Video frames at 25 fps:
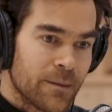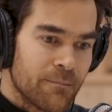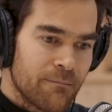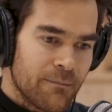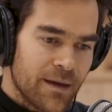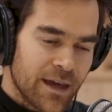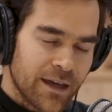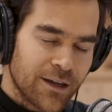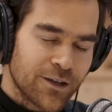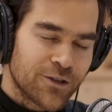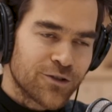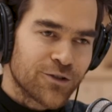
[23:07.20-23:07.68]

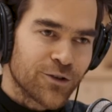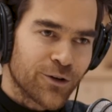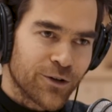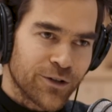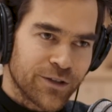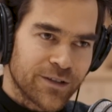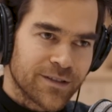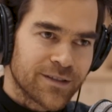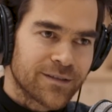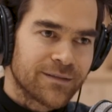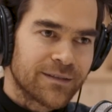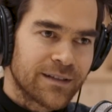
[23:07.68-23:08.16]
Make a
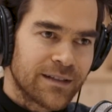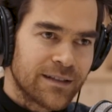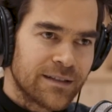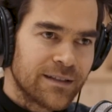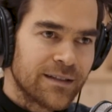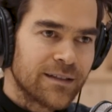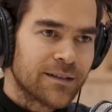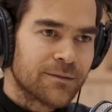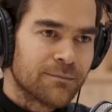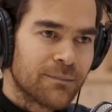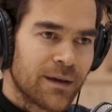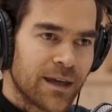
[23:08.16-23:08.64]
choice.
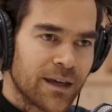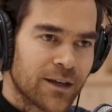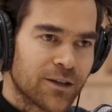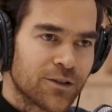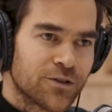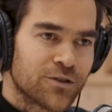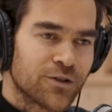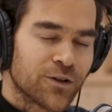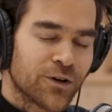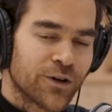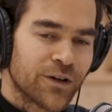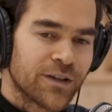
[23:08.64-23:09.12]
Indeed, make a
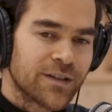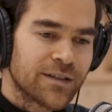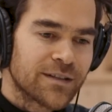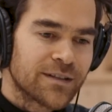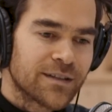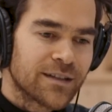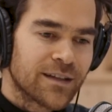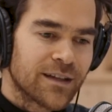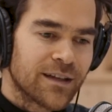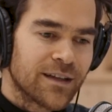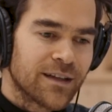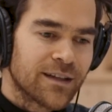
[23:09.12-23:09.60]

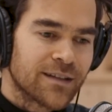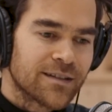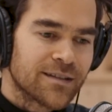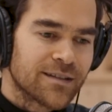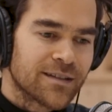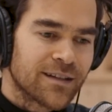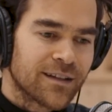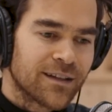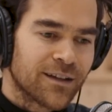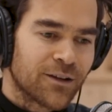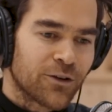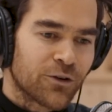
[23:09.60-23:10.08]
choice is
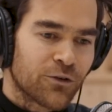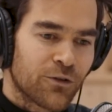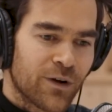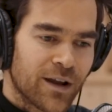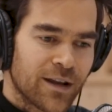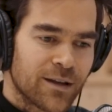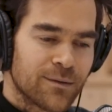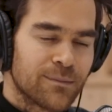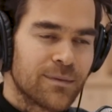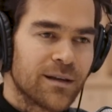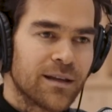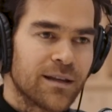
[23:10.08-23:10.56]

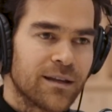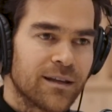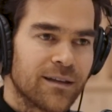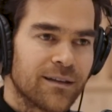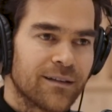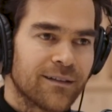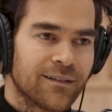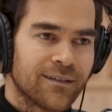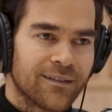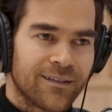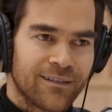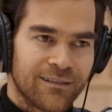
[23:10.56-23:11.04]

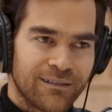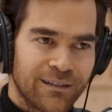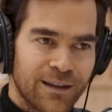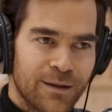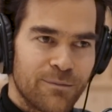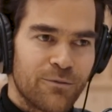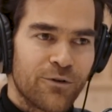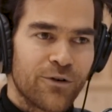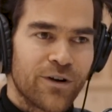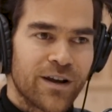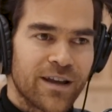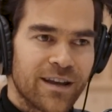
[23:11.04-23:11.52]
incredibly
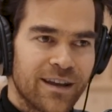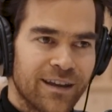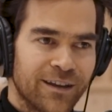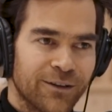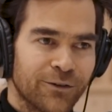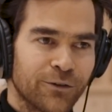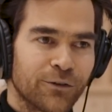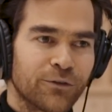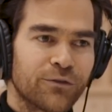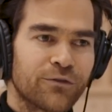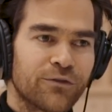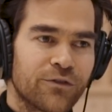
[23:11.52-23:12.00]
liberating
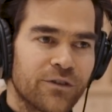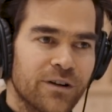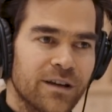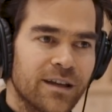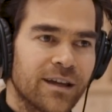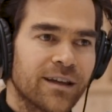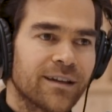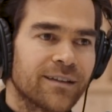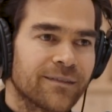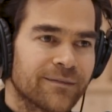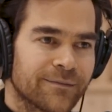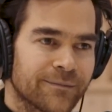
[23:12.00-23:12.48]
or
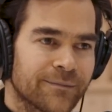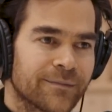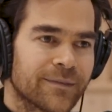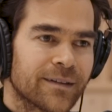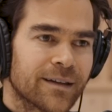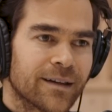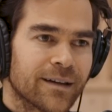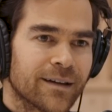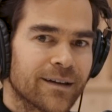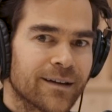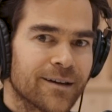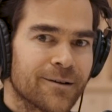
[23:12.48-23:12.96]
freeing.
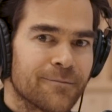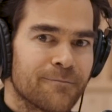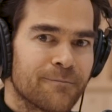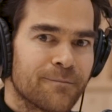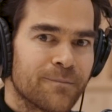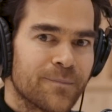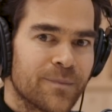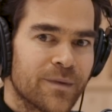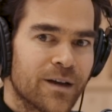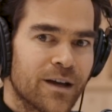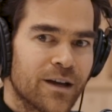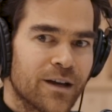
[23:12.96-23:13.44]

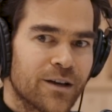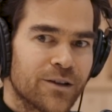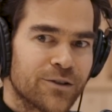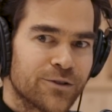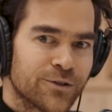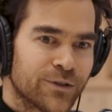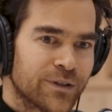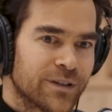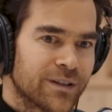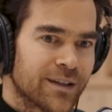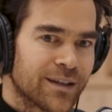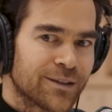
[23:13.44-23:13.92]

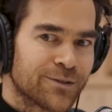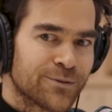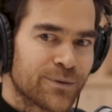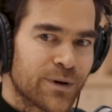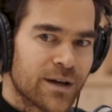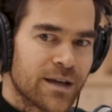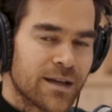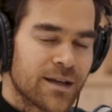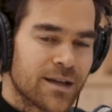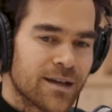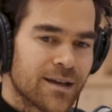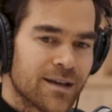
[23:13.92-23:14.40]
So in that
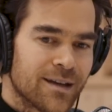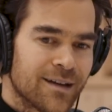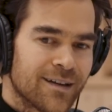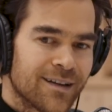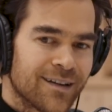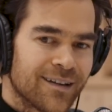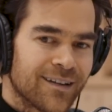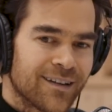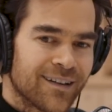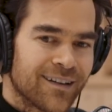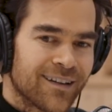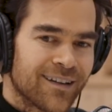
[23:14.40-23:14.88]
way,
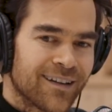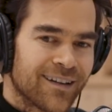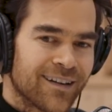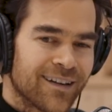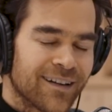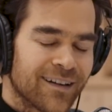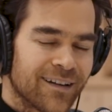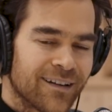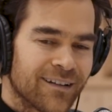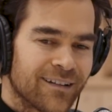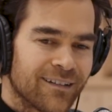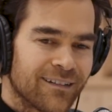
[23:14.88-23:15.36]

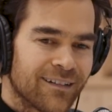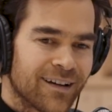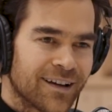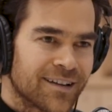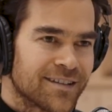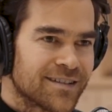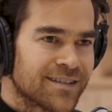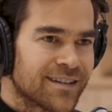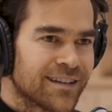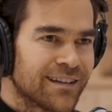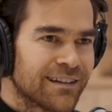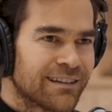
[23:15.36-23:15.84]
I
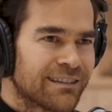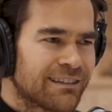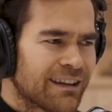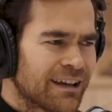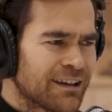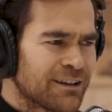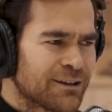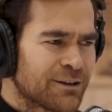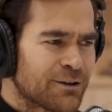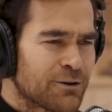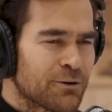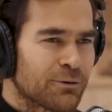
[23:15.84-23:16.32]
still
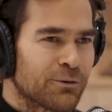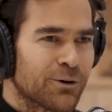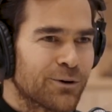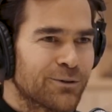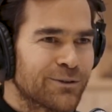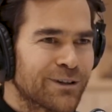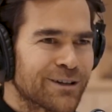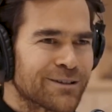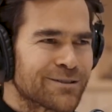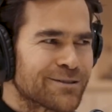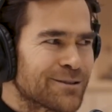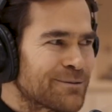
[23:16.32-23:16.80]
thank
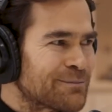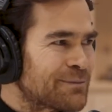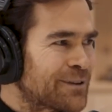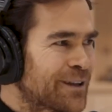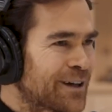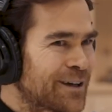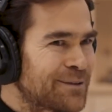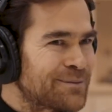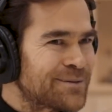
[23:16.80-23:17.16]
Corona sometimes.